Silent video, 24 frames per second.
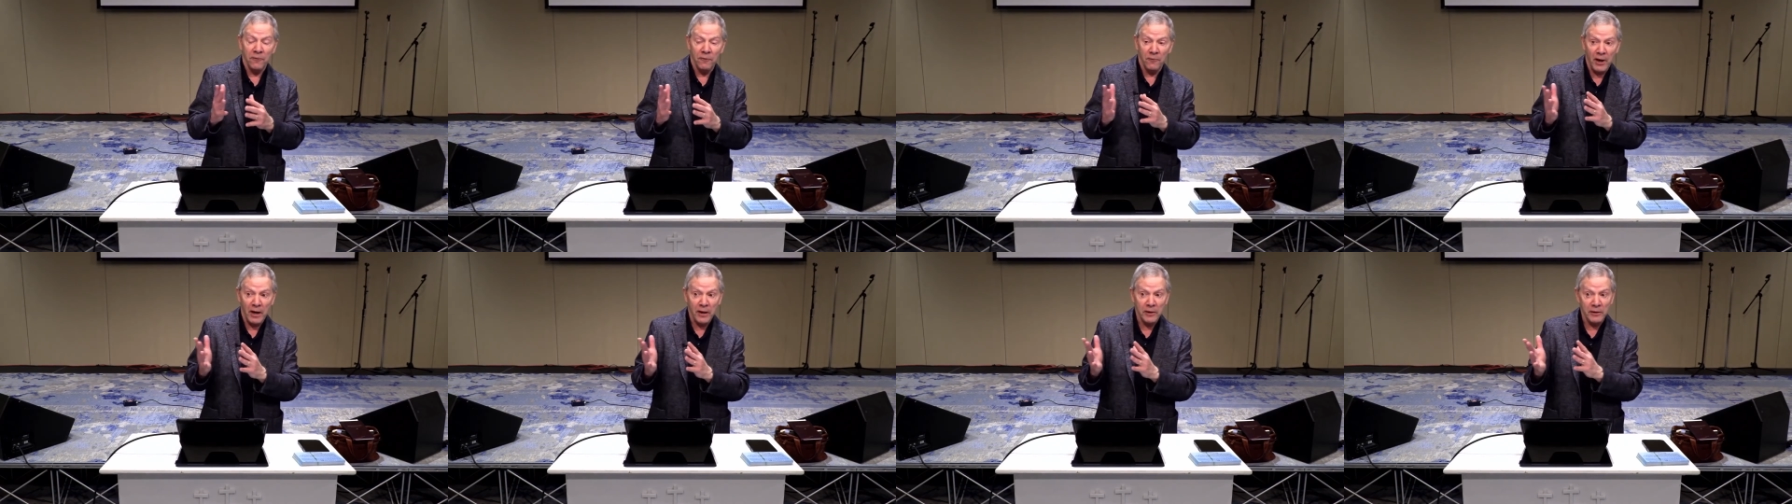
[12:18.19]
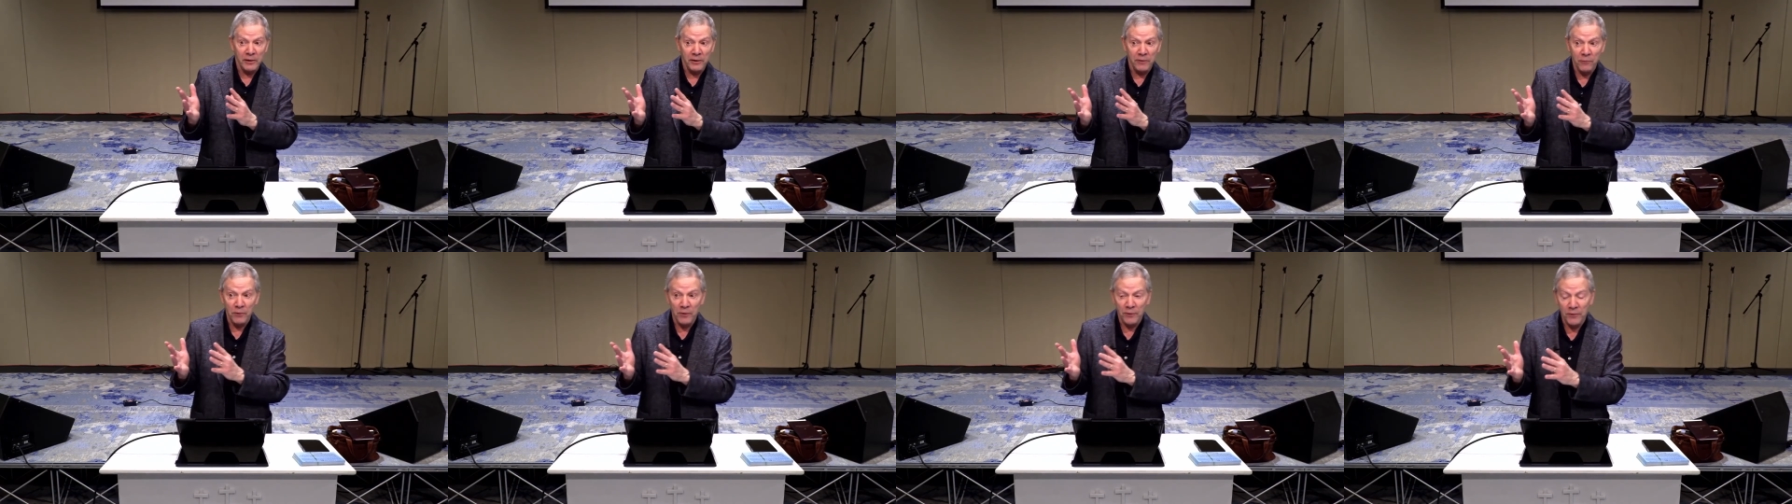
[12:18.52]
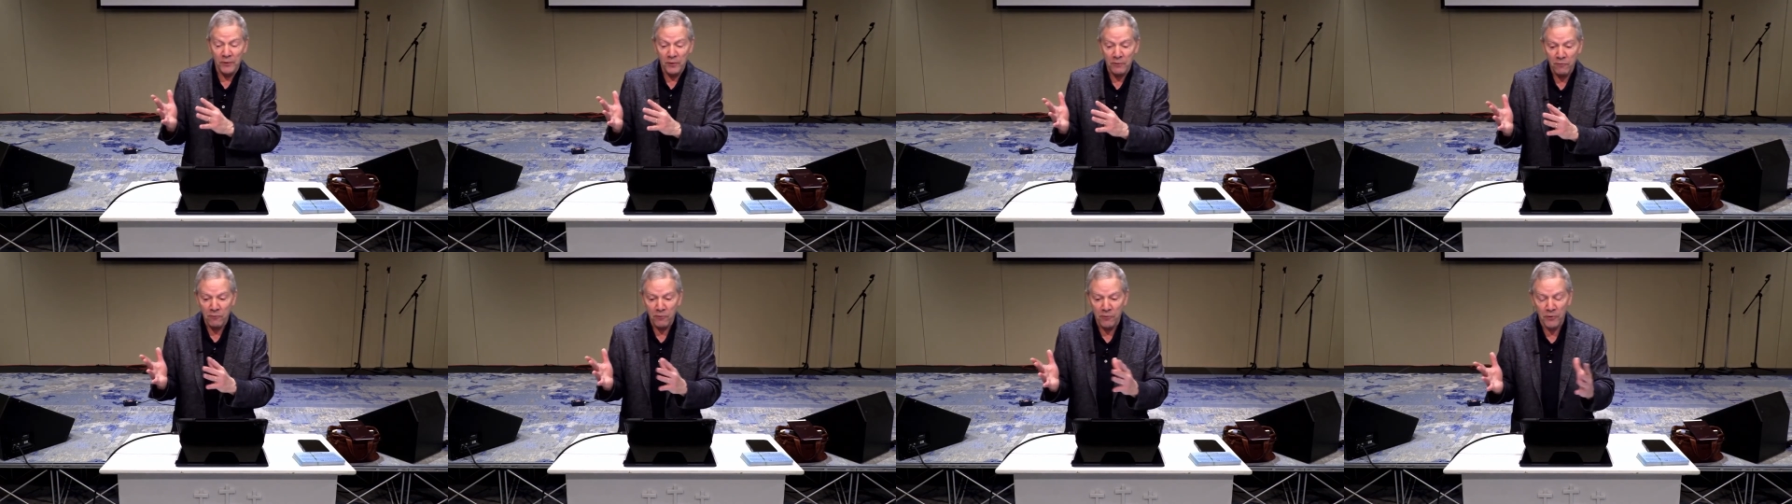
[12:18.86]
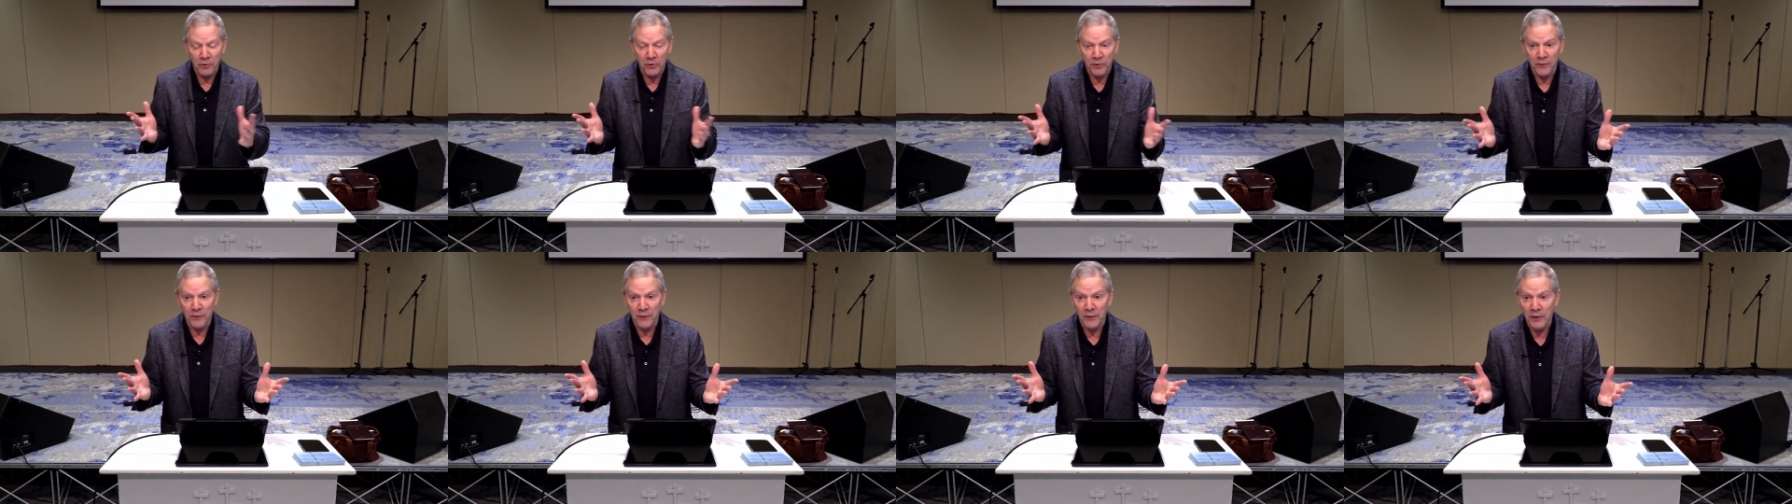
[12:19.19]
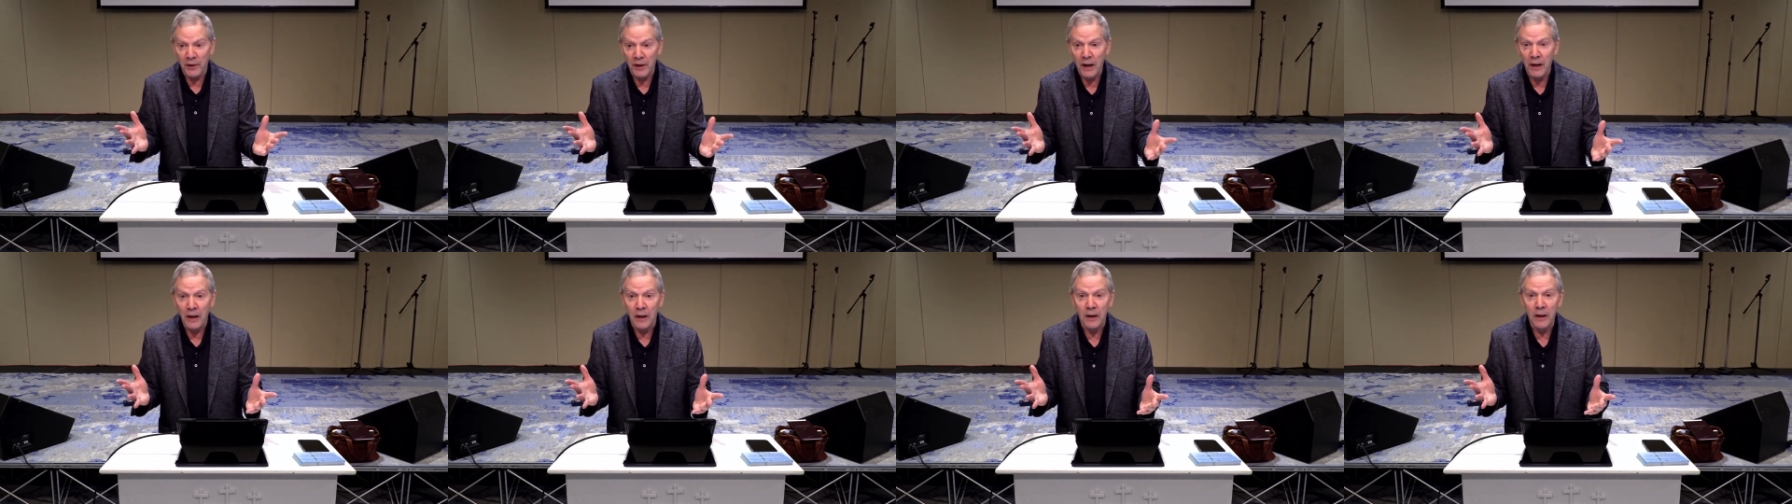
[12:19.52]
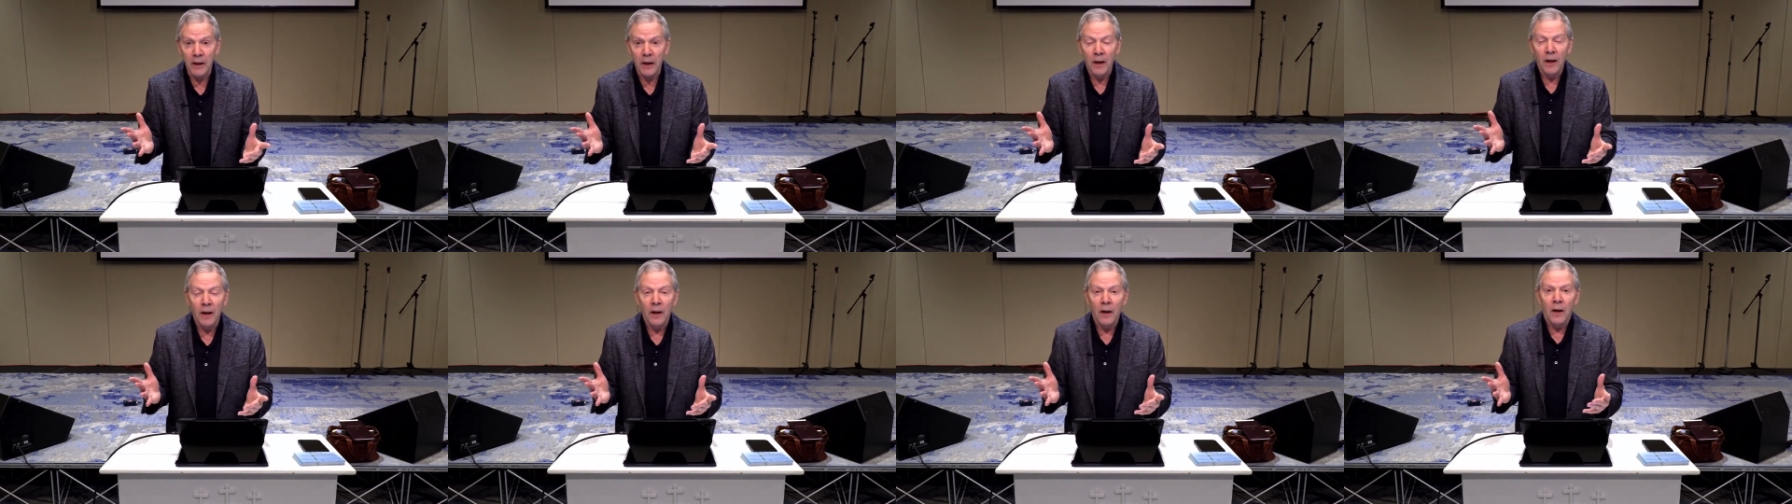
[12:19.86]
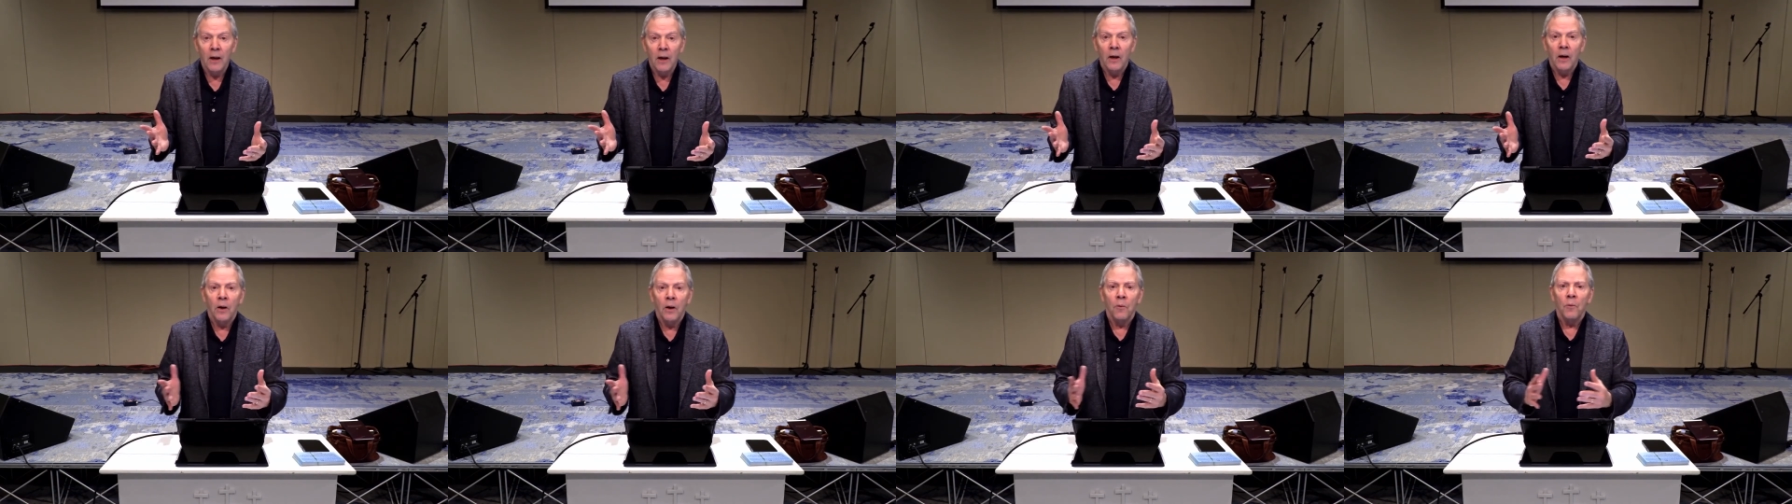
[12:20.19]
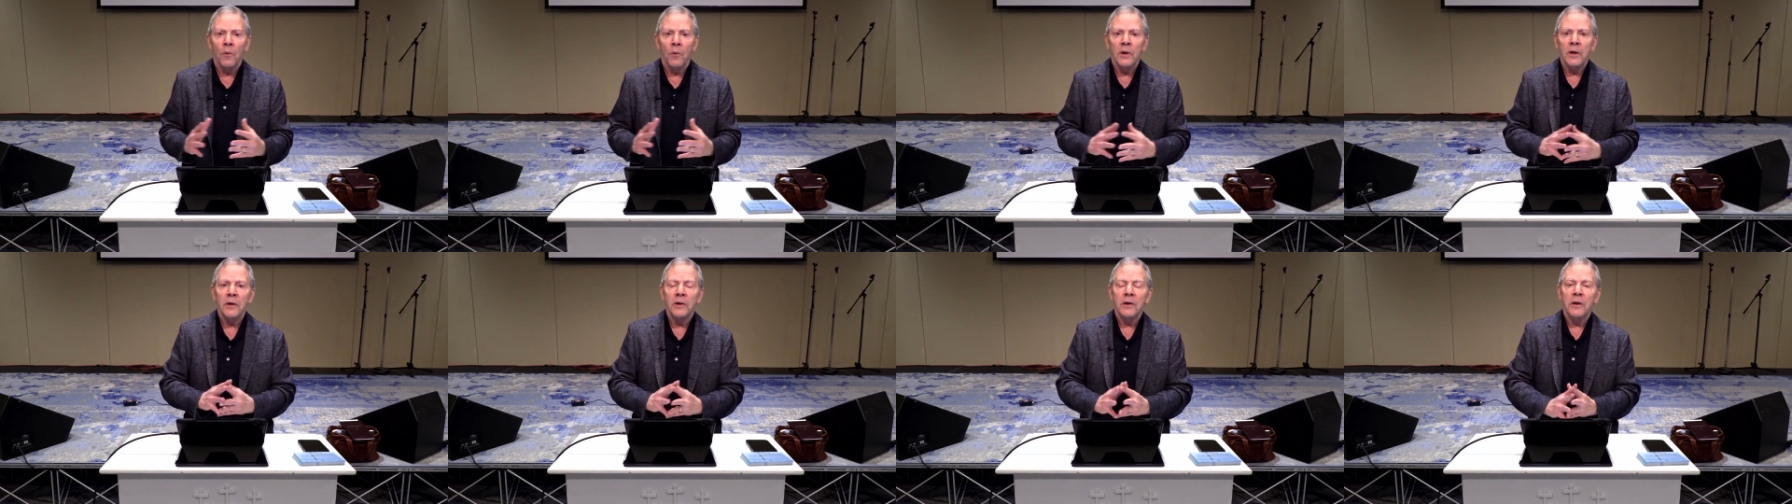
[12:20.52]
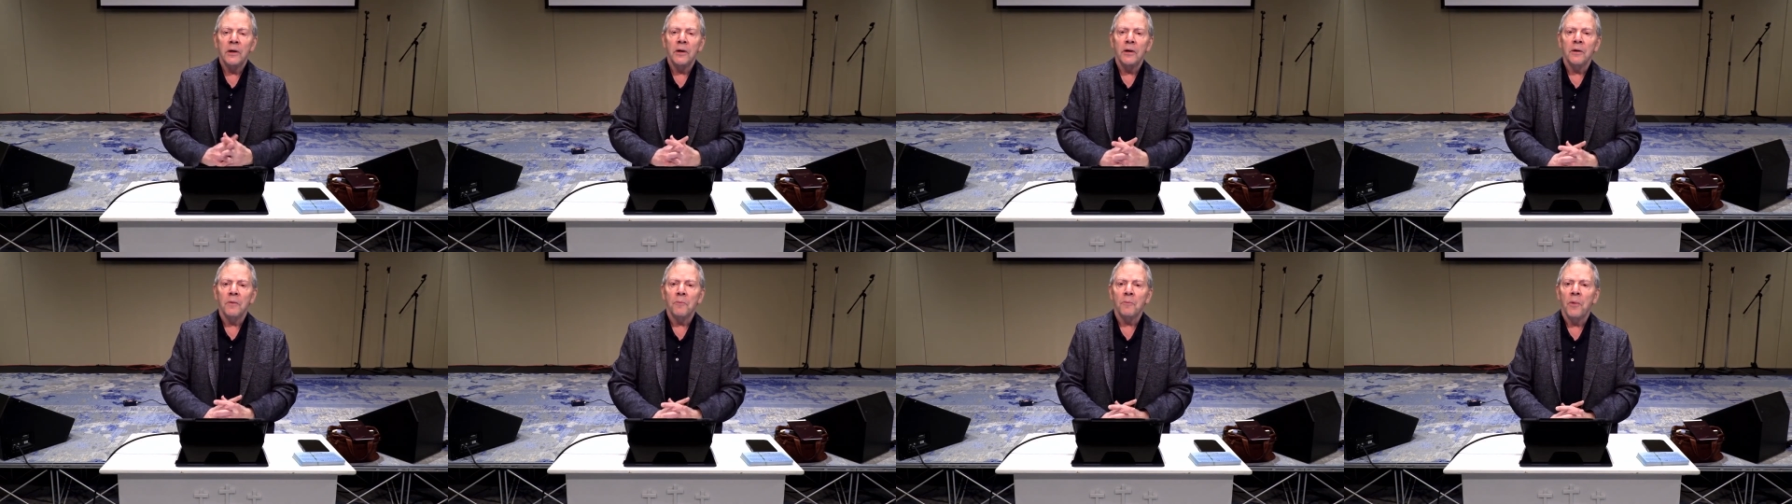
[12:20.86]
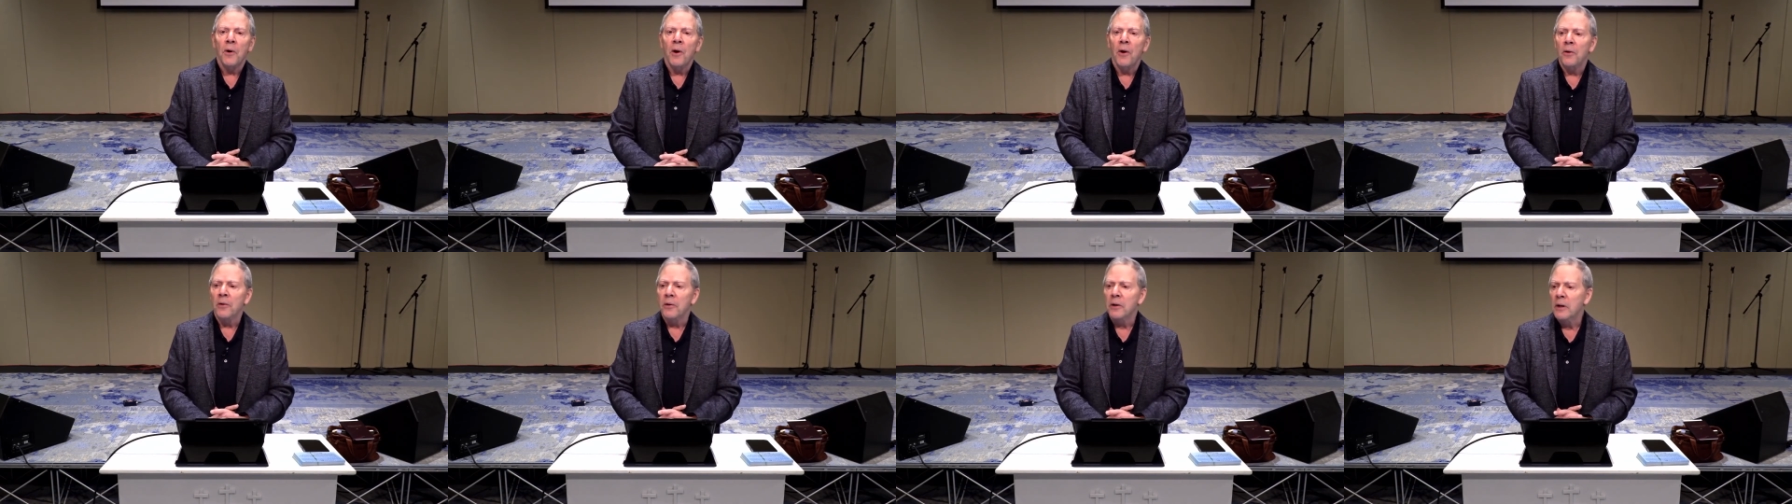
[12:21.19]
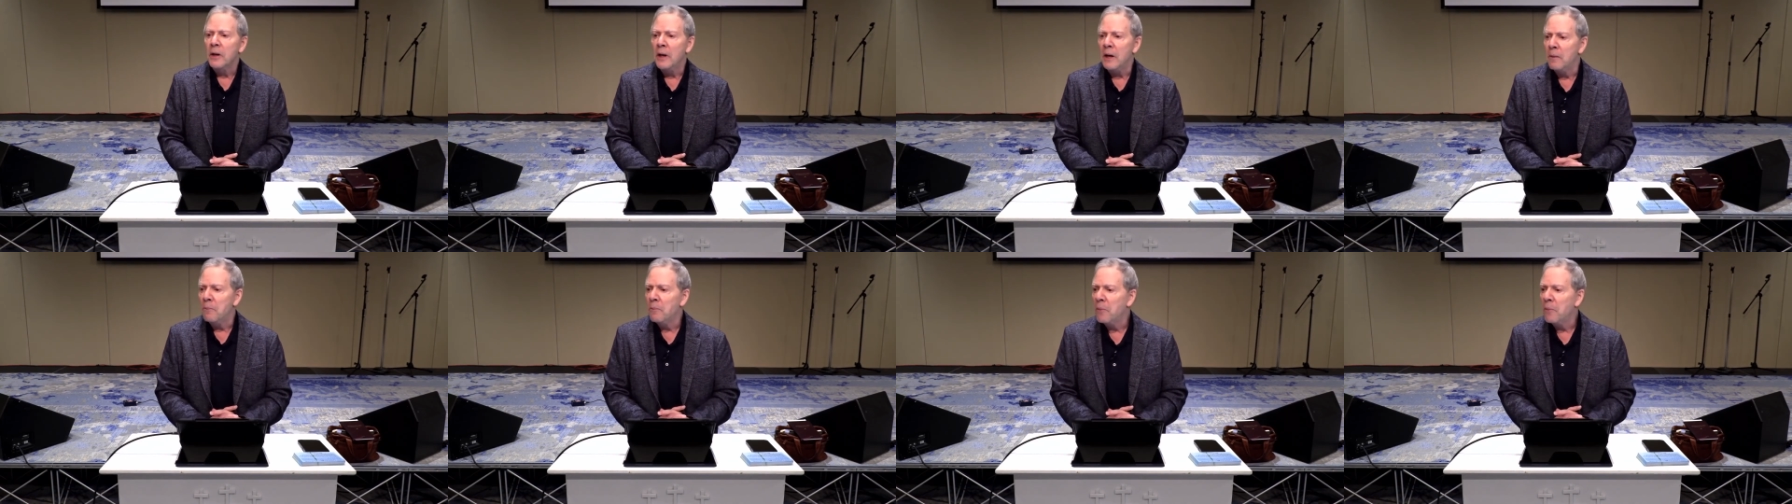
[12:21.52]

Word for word: actually throughout the course of the day, what did Paul say?